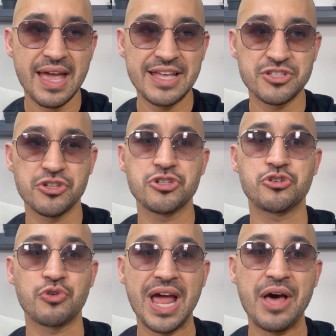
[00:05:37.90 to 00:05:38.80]
And so they're
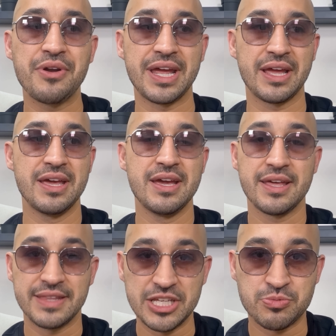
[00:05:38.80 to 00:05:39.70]
drowning
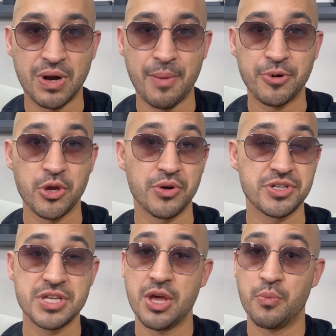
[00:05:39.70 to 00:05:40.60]
these property
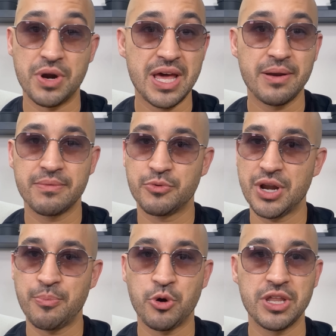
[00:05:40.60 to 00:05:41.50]
owners. We're not we're
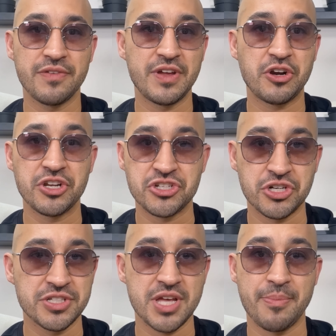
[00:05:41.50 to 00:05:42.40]
not pointing the finger at
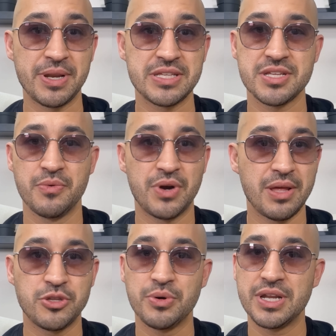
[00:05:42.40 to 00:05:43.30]
insurance companies. We're
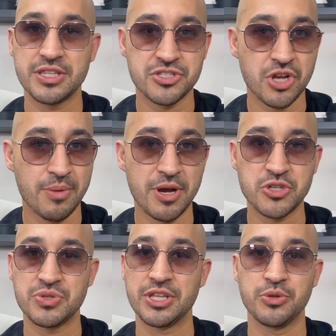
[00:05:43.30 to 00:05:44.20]
not doing it to
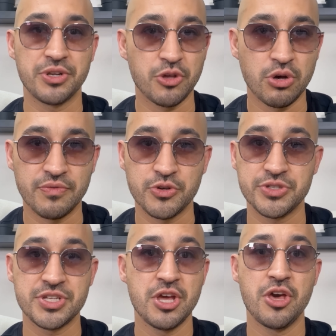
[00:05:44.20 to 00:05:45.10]
Starbucks, we're not doing it to Whole
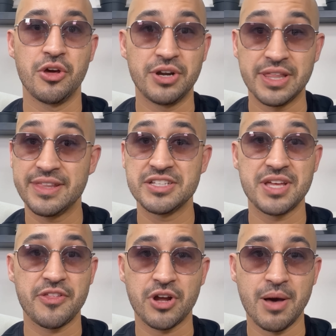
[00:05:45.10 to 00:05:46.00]
Foods or any of these
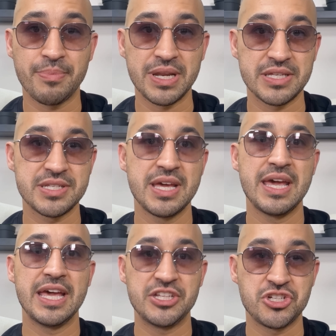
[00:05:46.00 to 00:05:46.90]
other companies.
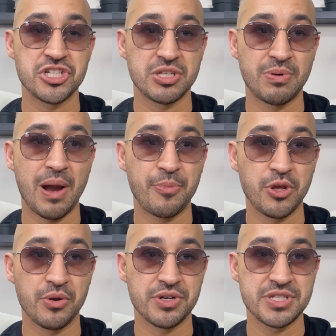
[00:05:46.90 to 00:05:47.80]
It's just to
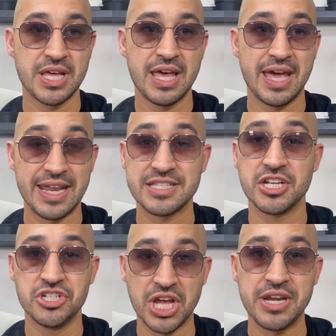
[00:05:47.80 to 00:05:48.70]
property owners and it's an
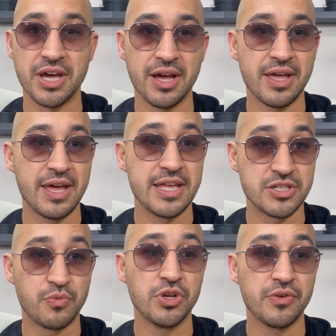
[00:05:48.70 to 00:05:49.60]
agenda. It's
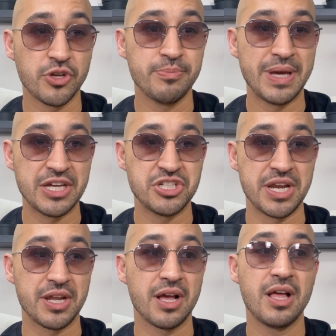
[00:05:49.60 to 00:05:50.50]
a really really big
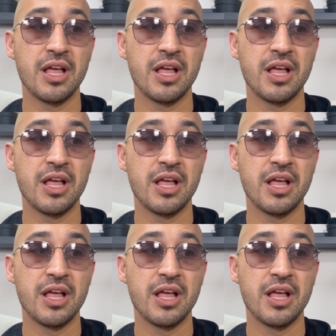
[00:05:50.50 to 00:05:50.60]
agenda.